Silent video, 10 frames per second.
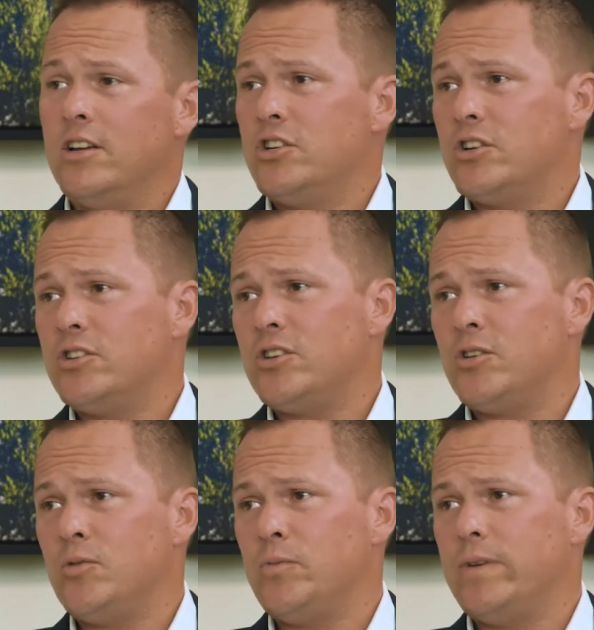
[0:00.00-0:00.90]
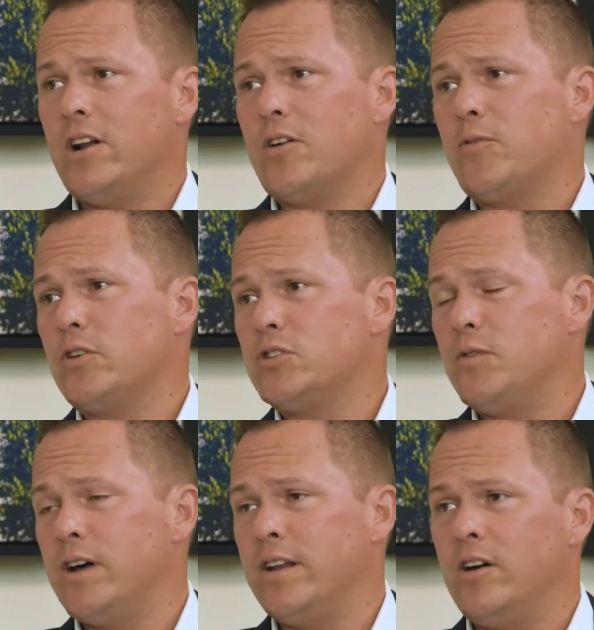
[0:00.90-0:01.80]
Sure. So in our first
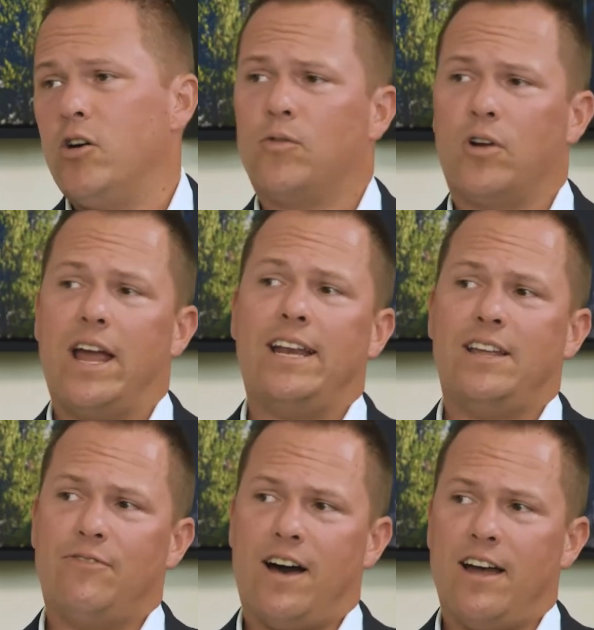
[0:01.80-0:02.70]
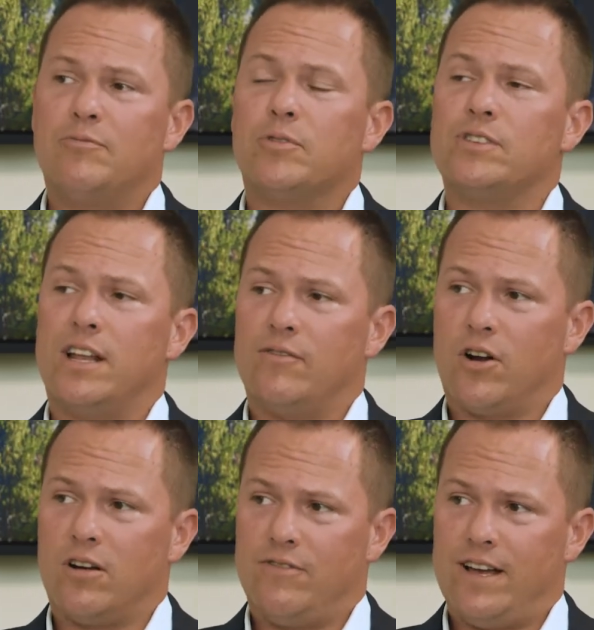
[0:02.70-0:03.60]
fund, over 85% of
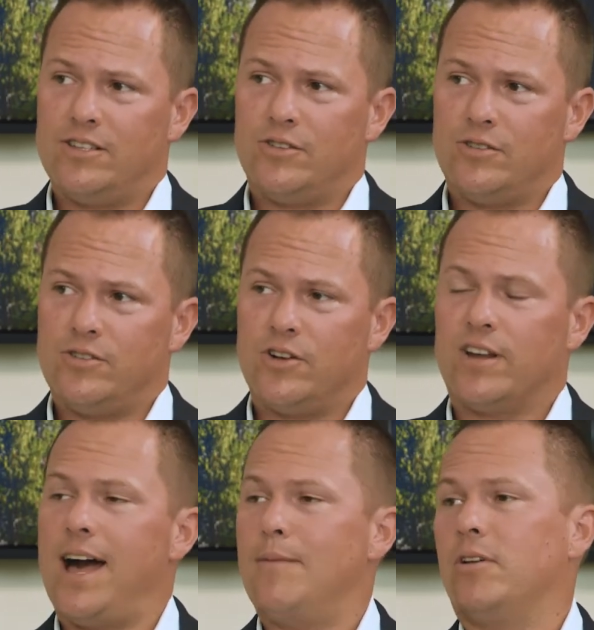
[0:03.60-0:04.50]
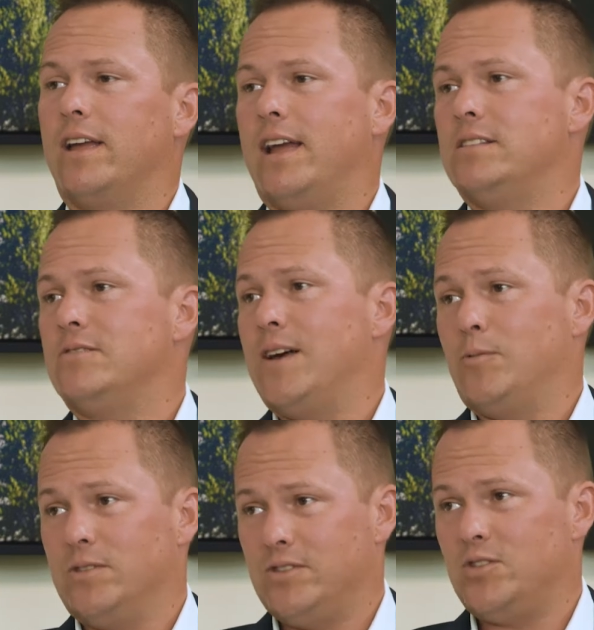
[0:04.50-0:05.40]
our investors, their capital gains
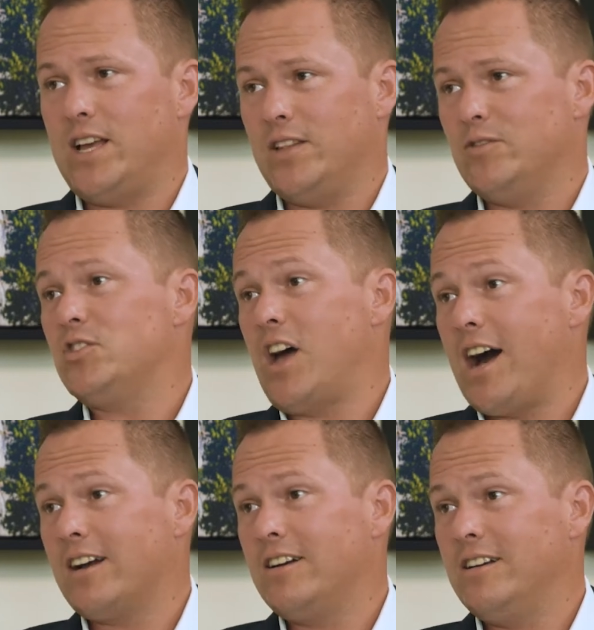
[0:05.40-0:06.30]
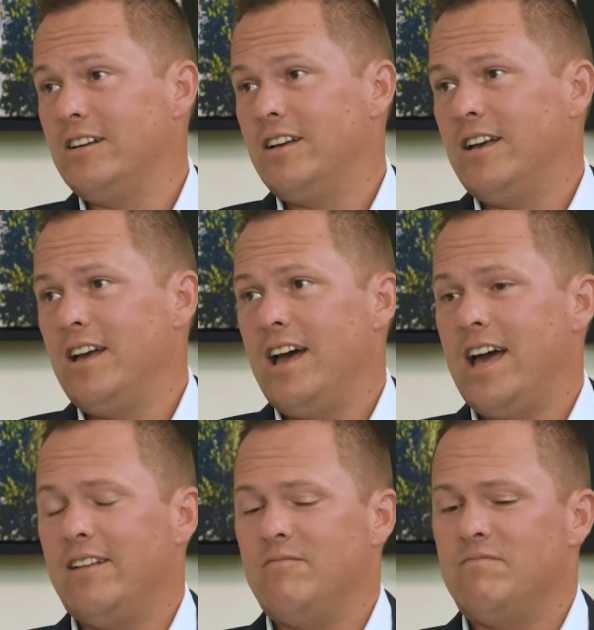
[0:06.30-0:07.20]
event was the sale of stock.
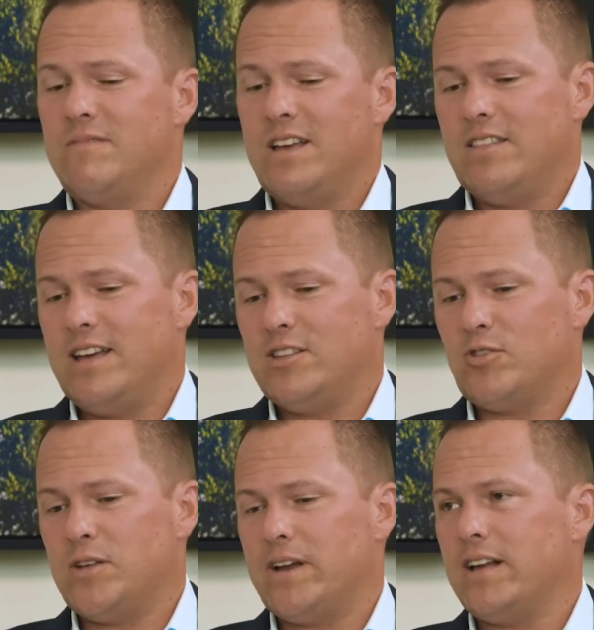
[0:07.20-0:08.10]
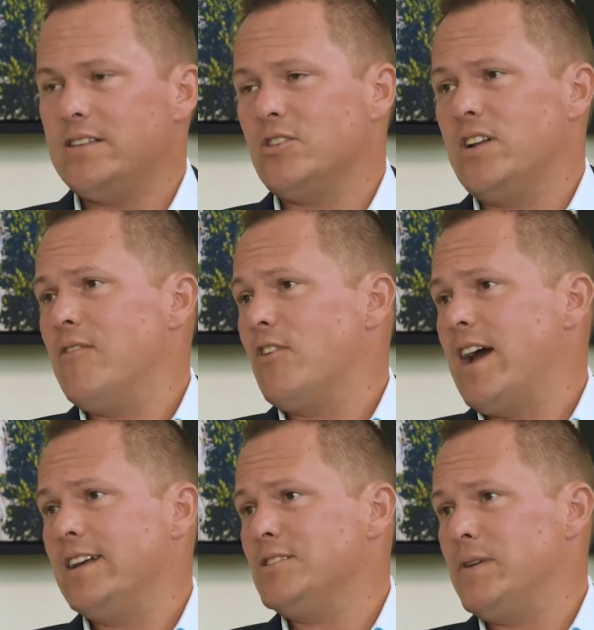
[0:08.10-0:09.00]
And that's really because there never
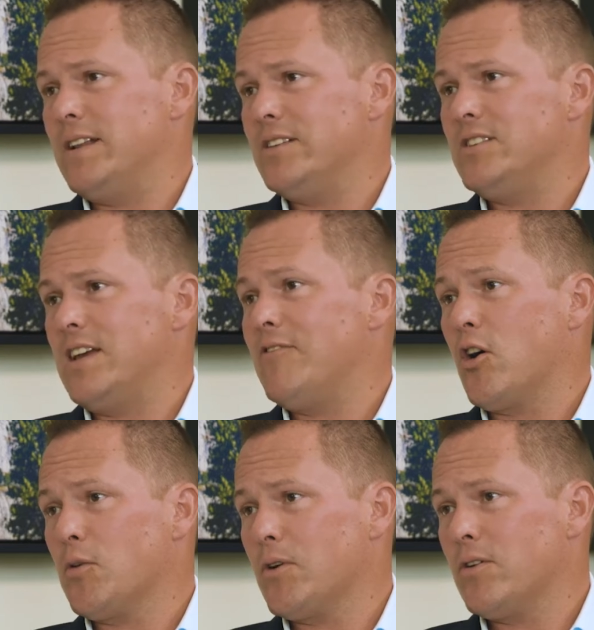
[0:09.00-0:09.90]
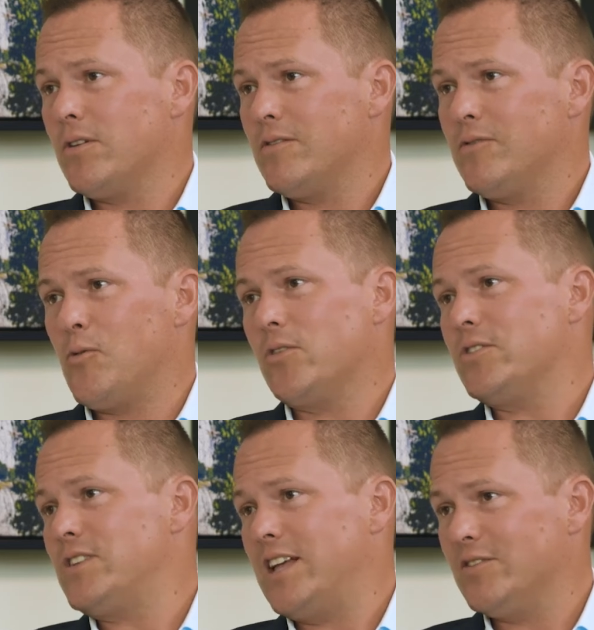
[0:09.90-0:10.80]
has been a safe harbor for
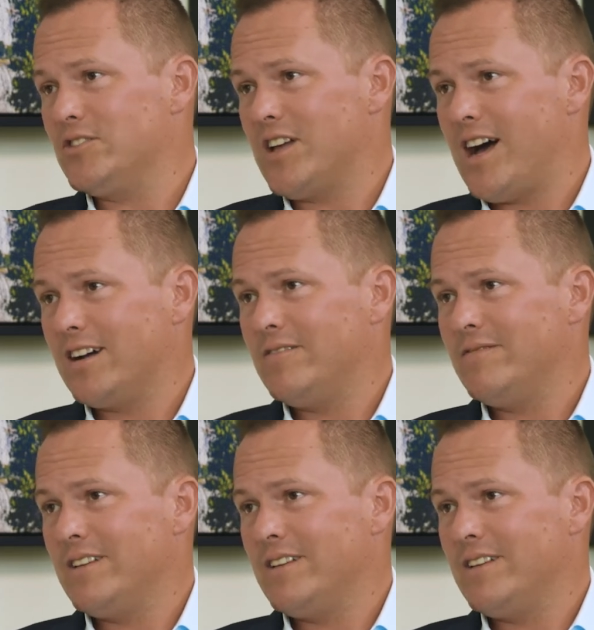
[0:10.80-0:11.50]
the sale of stock.